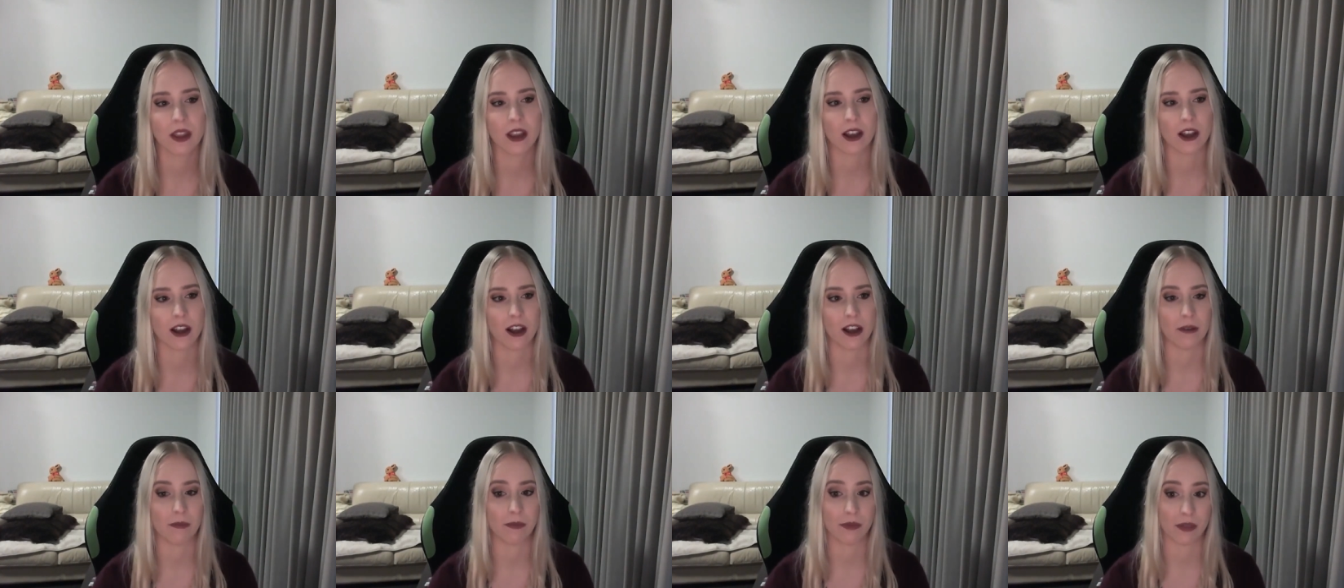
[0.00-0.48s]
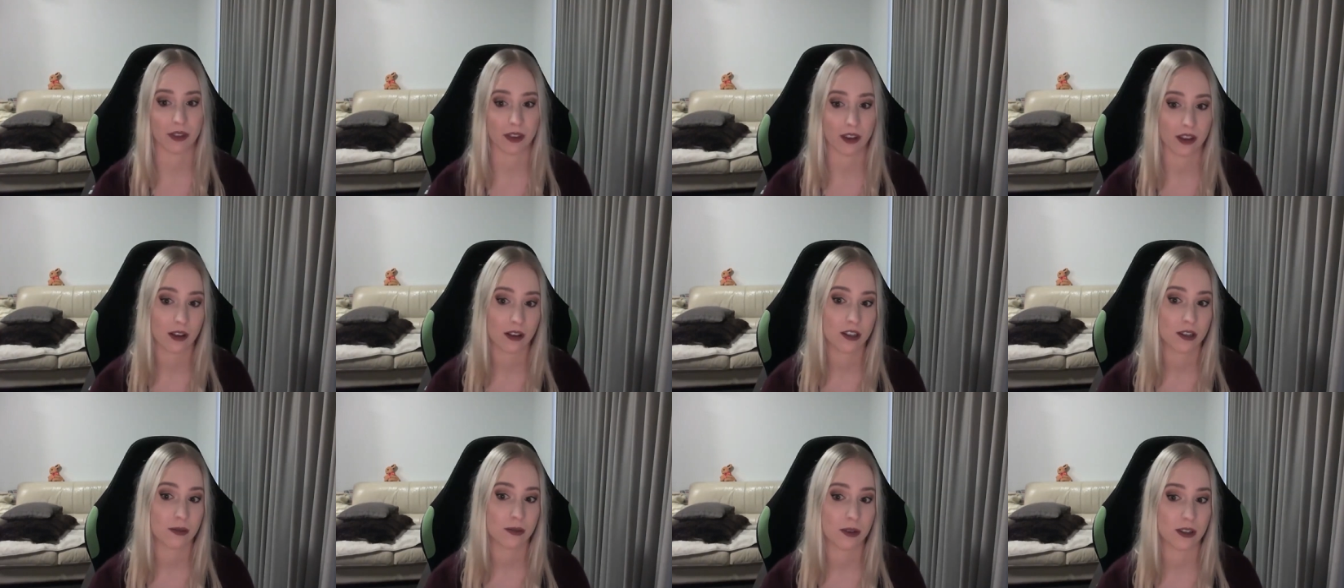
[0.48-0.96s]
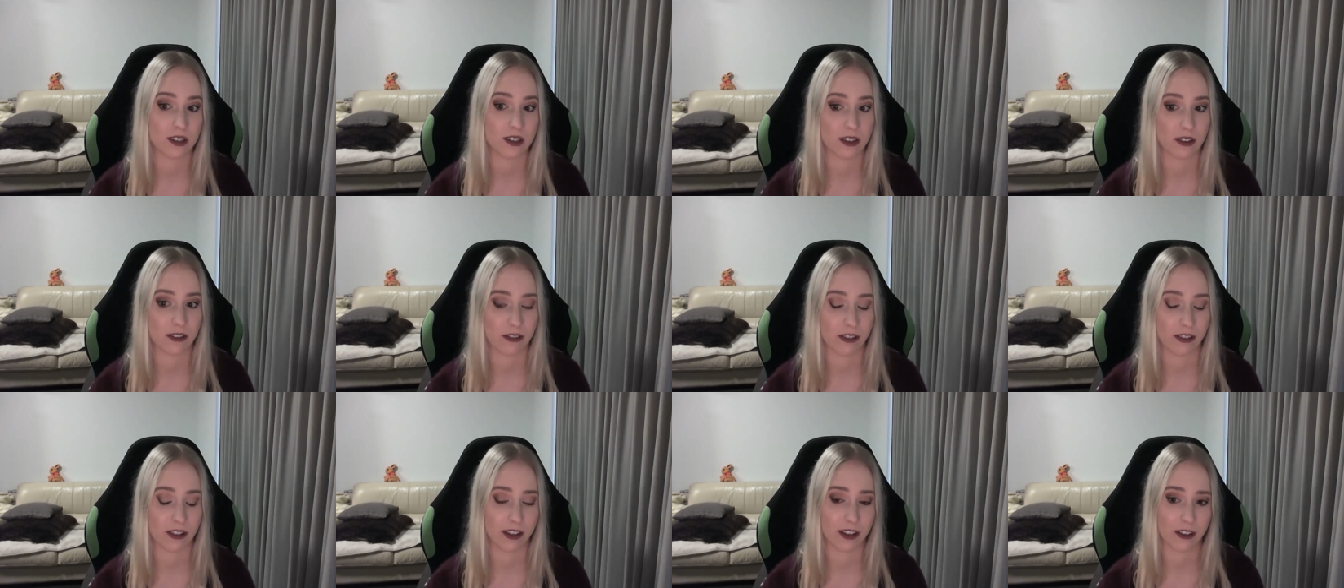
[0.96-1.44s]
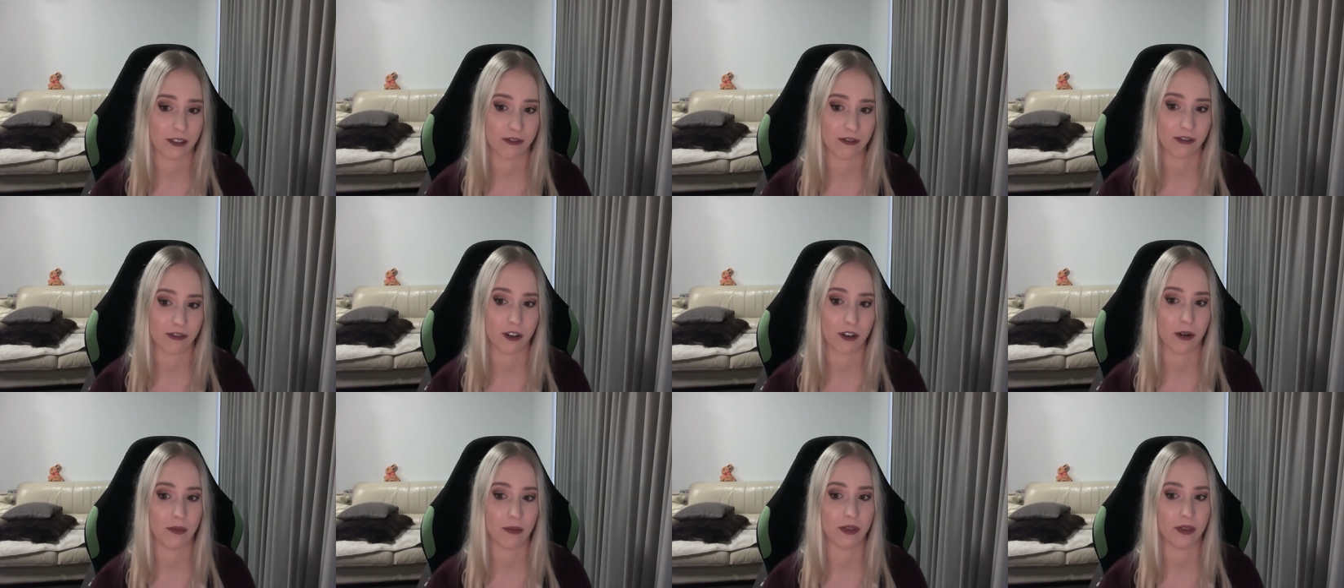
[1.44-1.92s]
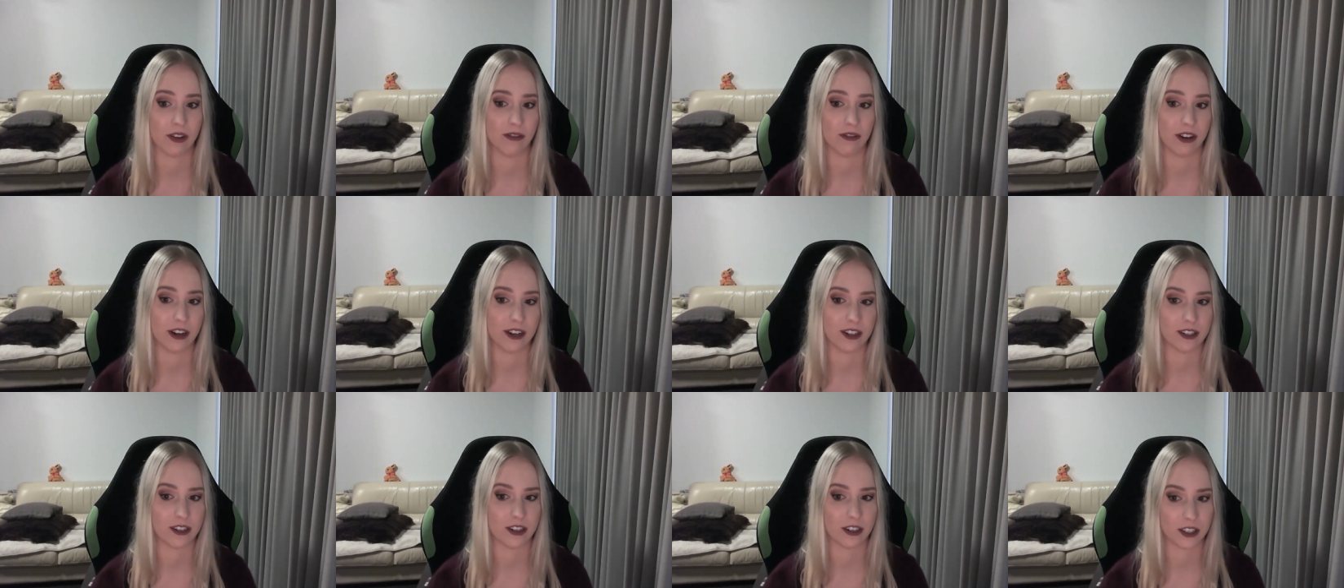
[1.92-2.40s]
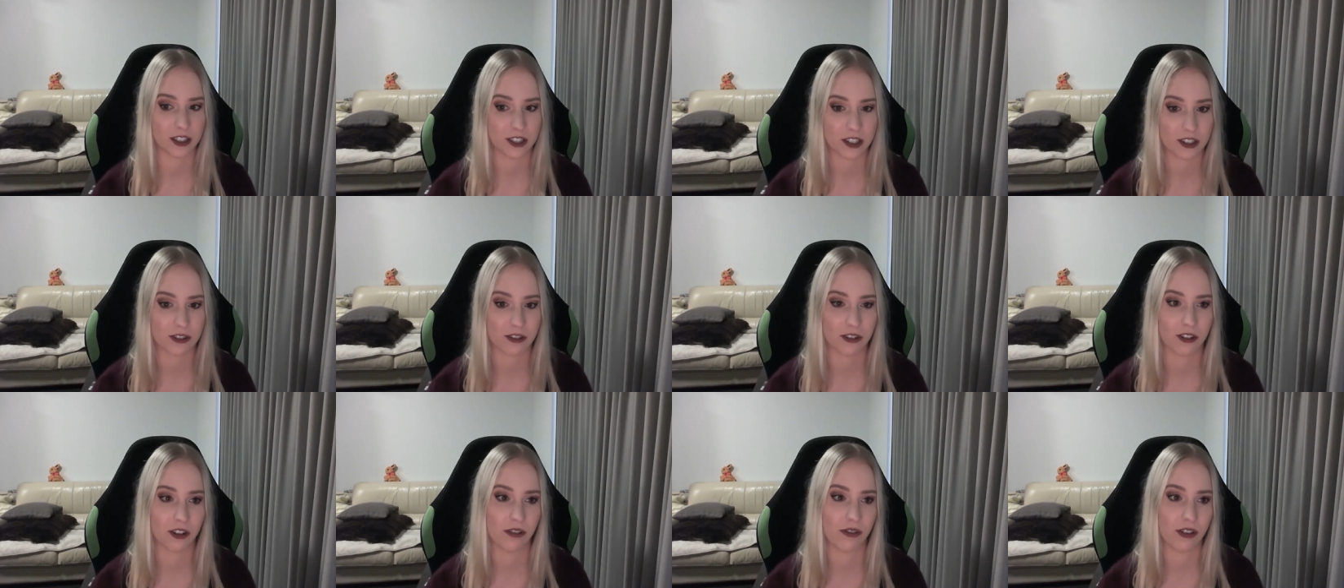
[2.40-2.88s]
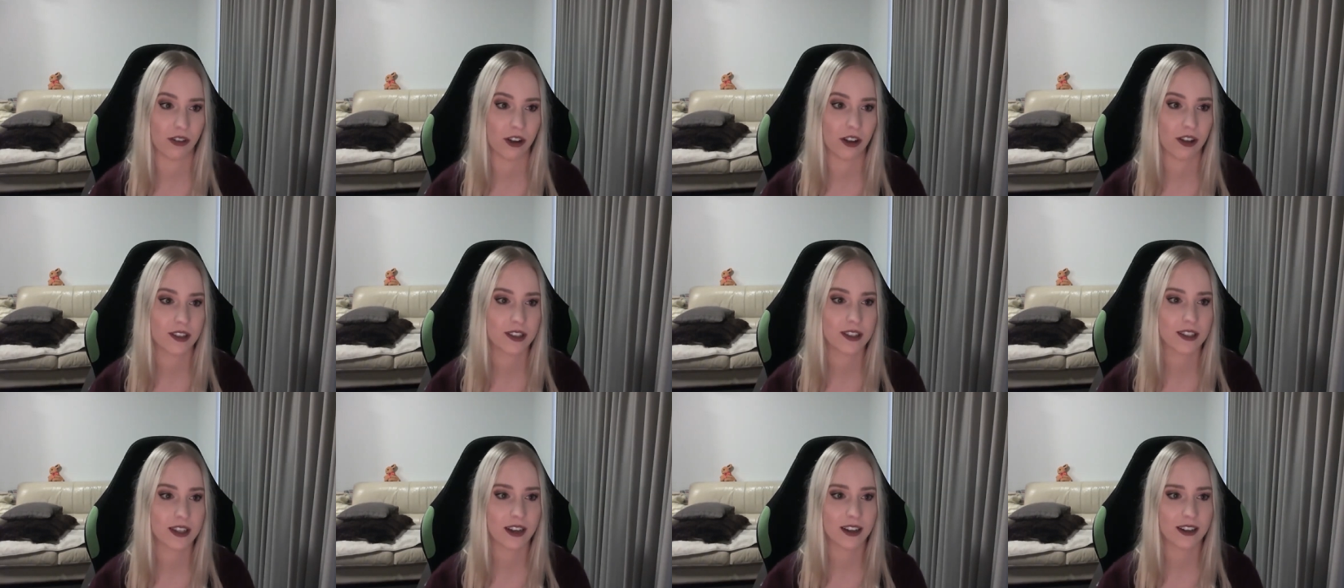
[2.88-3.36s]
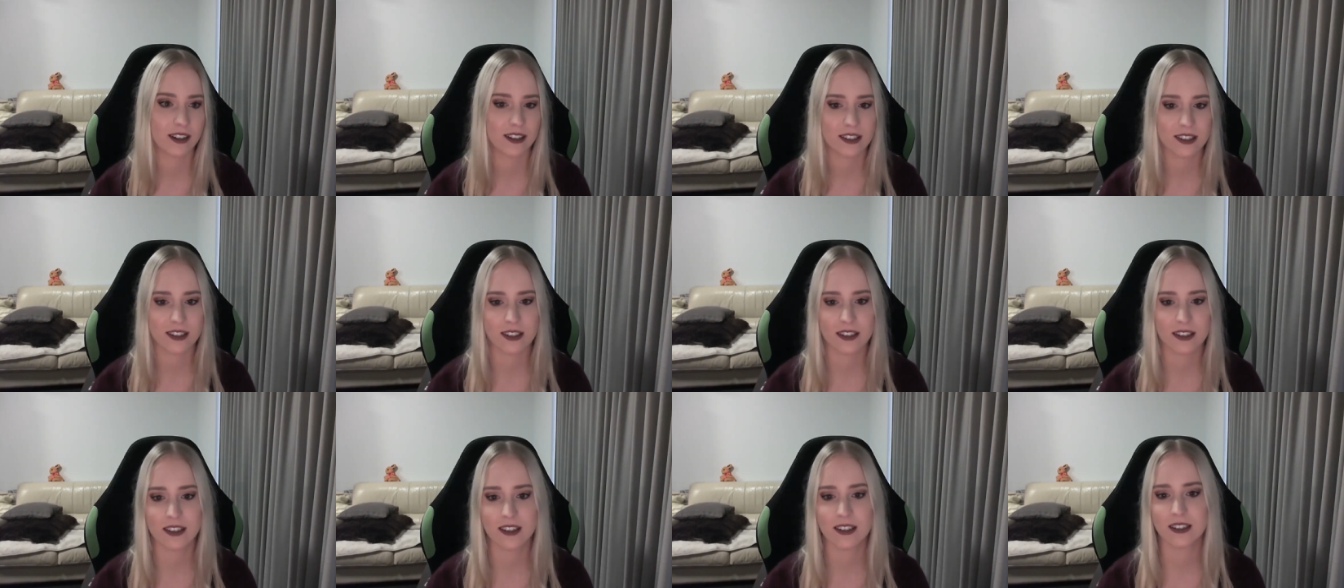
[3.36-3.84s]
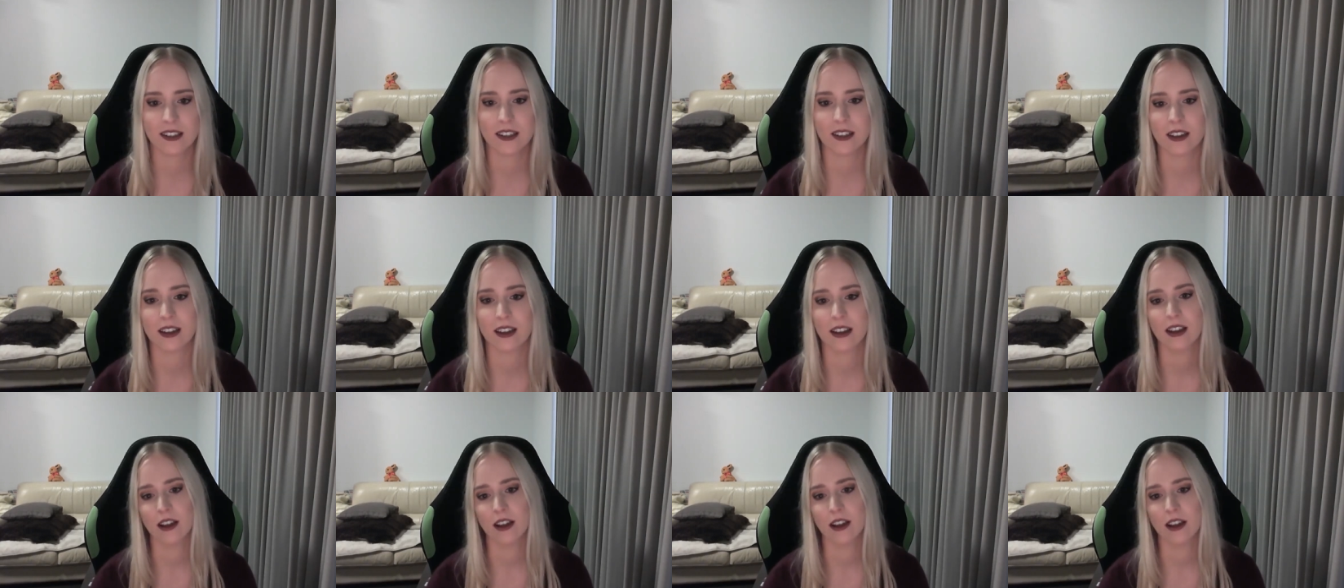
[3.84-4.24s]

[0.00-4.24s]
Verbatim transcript: um, specifically from the Research School of Earth Sciences.